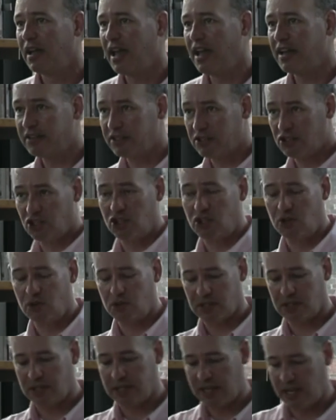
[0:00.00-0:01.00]
And it's
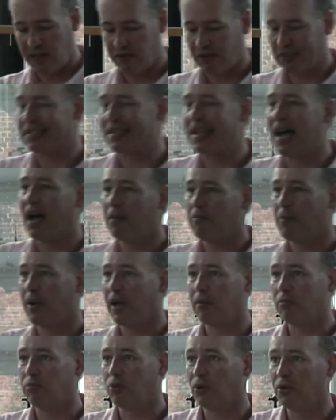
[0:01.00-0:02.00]
usually, if it's not
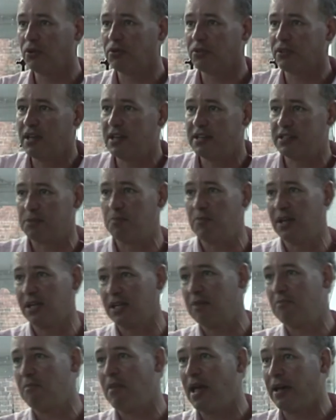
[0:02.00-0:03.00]
Babe Ruth, it's
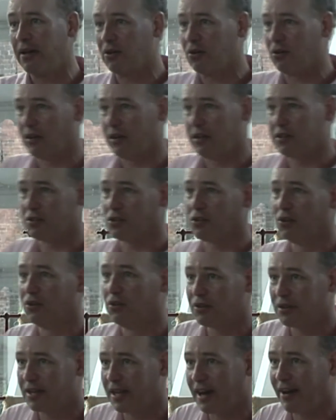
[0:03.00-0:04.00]
Mickey Mantle, it's
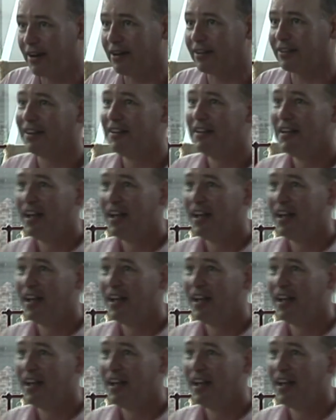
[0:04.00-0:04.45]
Lou Gehrig,